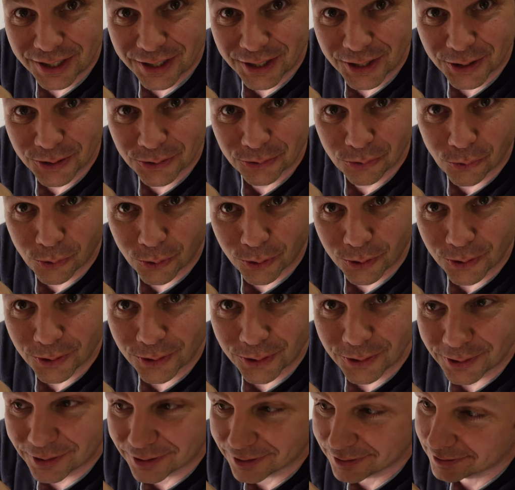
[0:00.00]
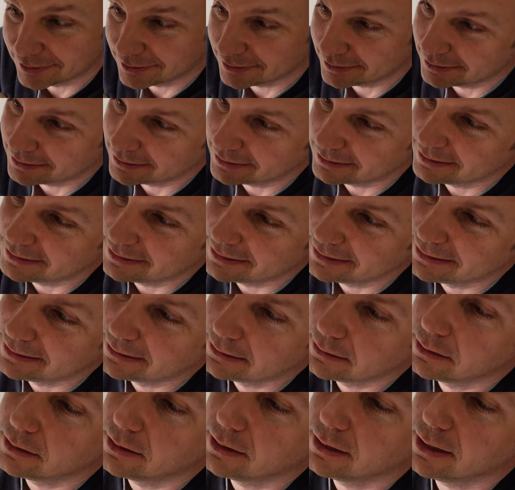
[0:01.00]
this world.
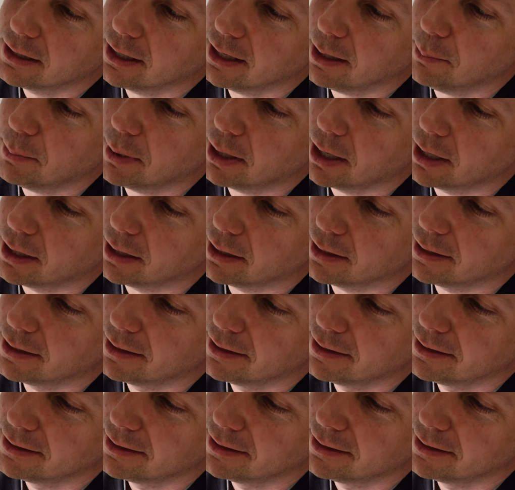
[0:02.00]
Hey, bud.